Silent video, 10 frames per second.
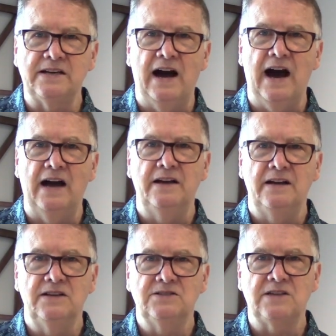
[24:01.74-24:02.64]
God
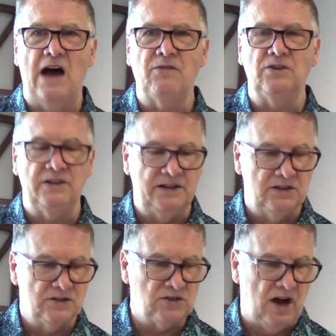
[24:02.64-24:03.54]
sovereignly
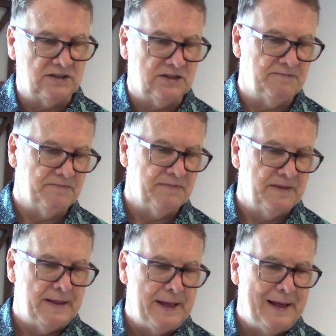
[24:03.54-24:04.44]
sought.
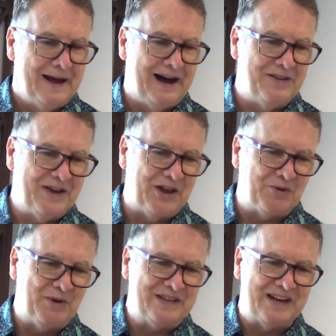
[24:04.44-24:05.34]
Uh, the other
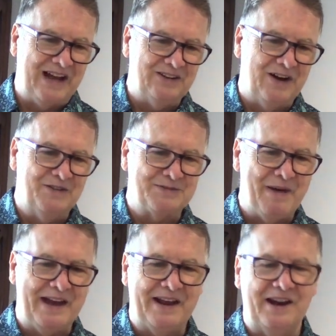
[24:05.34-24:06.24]
reason I love this
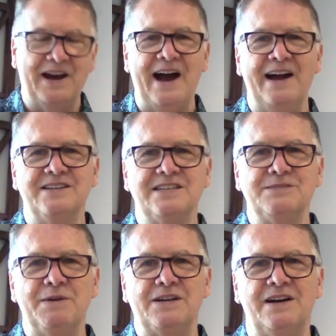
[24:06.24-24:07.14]
man Ananias
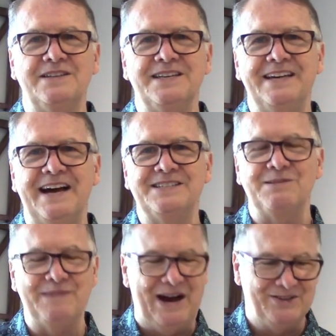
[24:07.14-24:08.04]
is because he had
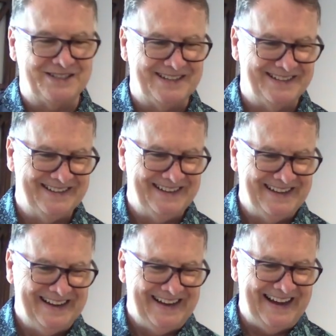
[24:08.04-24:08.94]
some doubts.
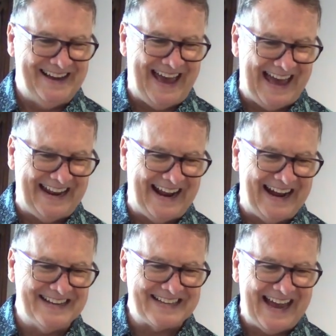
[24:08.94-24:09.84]

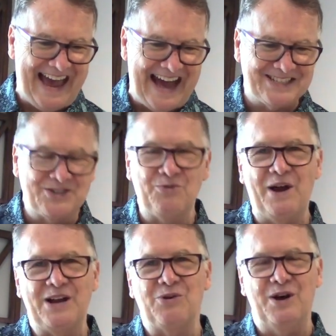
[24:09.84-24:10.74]
Ananias asked the
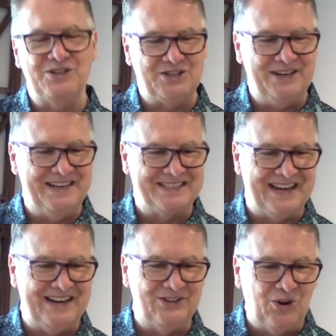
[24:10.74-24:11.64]
right question. He
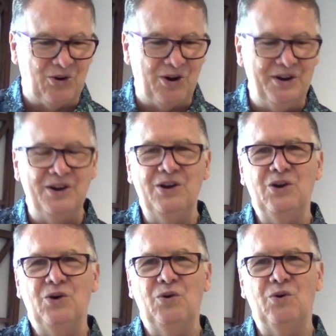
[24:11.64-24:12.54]
said, Lord,
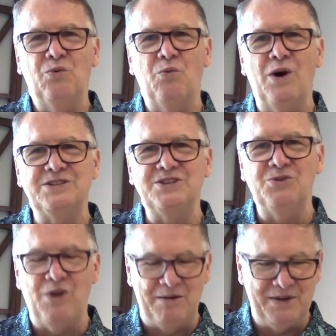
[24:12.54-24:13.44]
what do
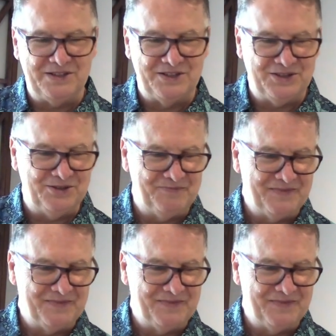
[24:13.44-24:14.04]
you want me to do?